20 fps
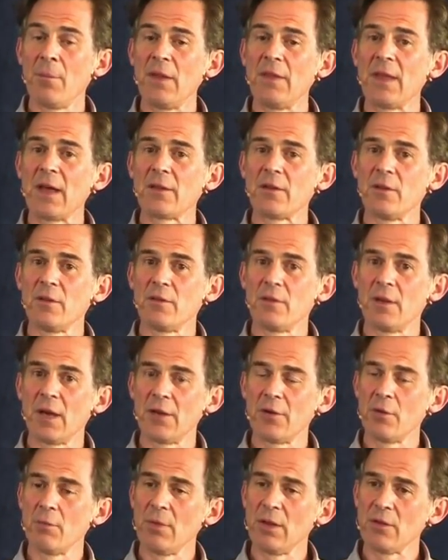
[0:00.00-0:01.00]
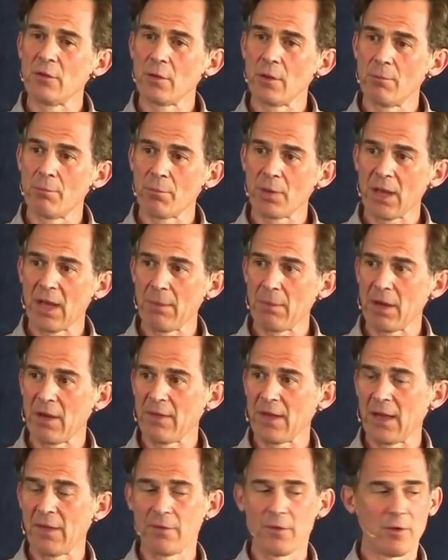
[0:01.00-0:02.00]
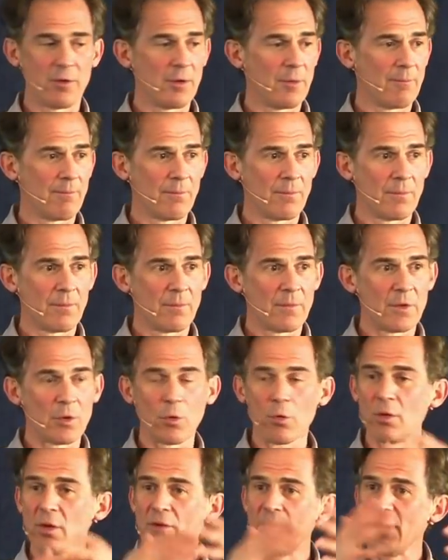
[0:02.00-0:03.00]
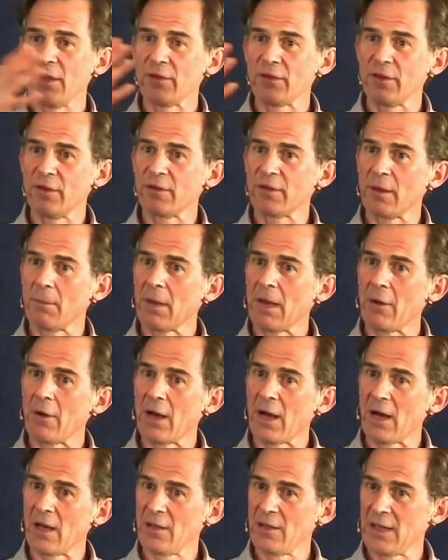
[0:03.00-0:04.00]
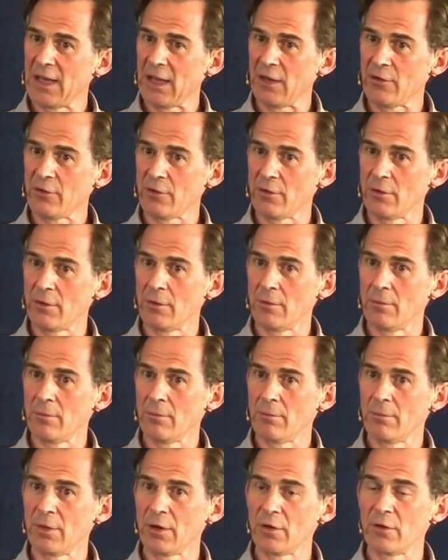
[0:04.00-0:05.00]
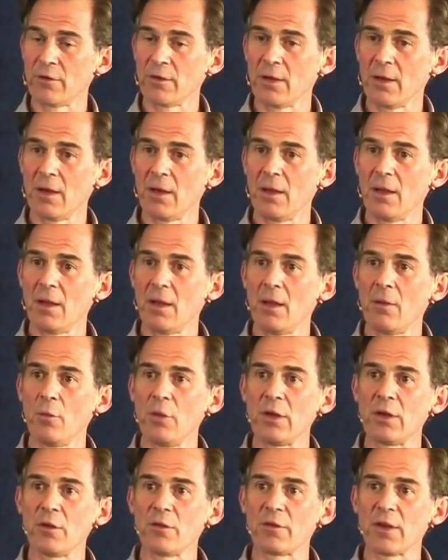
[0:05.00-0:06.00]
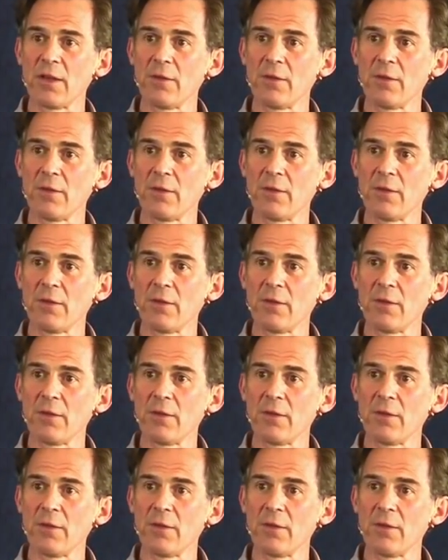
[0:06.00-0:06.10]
But that is, I don't mean to imply by that that all of this is somehow unnatural, because we could say